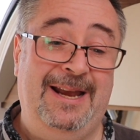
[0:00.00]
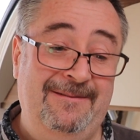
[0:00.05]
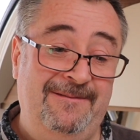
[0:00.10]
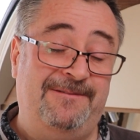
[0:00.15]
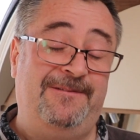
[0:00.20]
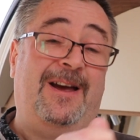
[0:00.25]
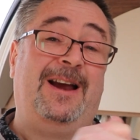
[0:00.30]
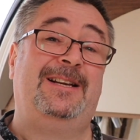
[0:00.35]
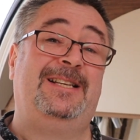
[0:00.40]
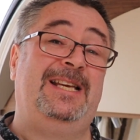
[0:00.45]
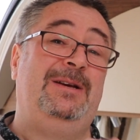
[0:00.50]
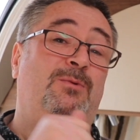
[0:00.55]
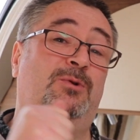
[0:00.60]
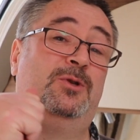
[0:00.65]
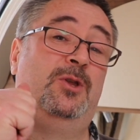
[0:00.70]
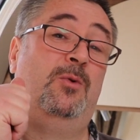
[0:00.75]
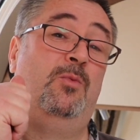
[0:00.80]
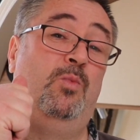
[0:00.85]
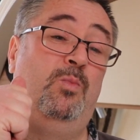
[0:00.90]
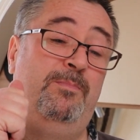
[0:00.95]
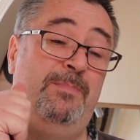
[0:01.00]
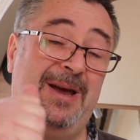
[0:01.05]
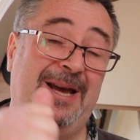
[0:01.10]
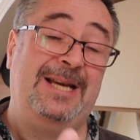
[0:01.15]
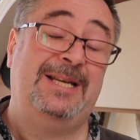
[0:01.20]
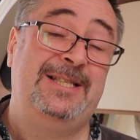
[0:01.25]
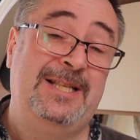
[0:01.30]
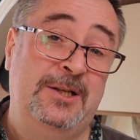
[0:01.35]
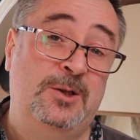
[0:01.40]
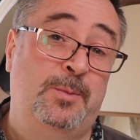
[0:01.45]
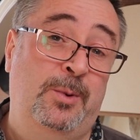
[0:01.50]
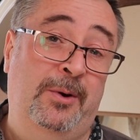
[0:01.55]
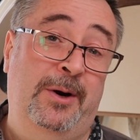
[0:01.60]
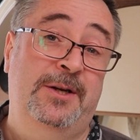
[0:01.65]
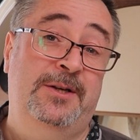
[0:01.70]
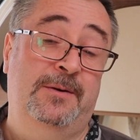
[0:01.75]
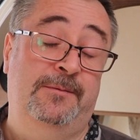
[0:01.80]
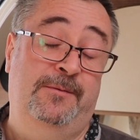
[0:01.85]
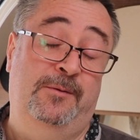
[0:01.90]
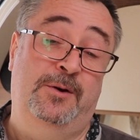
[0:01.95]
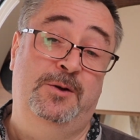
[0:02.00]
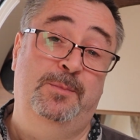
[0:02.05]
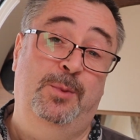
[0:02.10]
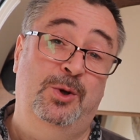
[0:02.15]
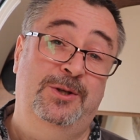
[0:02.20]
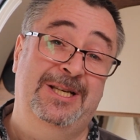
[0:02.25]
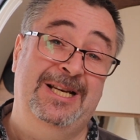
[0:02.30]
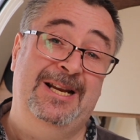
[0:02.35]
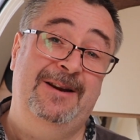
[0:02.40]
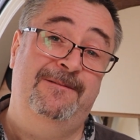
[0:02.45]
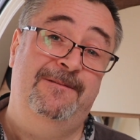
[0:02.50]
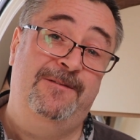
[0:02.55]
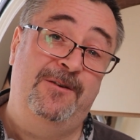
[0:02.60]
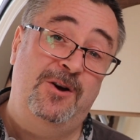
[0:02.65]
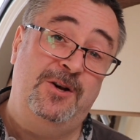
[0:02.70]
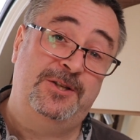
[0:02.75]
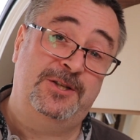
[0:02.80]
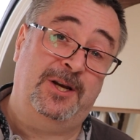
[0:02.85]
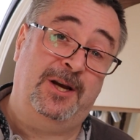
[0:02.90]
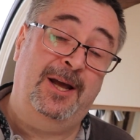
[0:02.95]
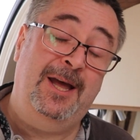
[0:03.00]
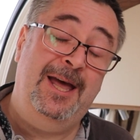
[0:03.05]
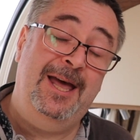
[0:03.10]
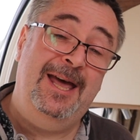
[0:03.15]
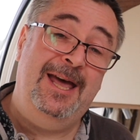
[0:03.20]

In fact, it was the biggest inspiration for us putting an inverter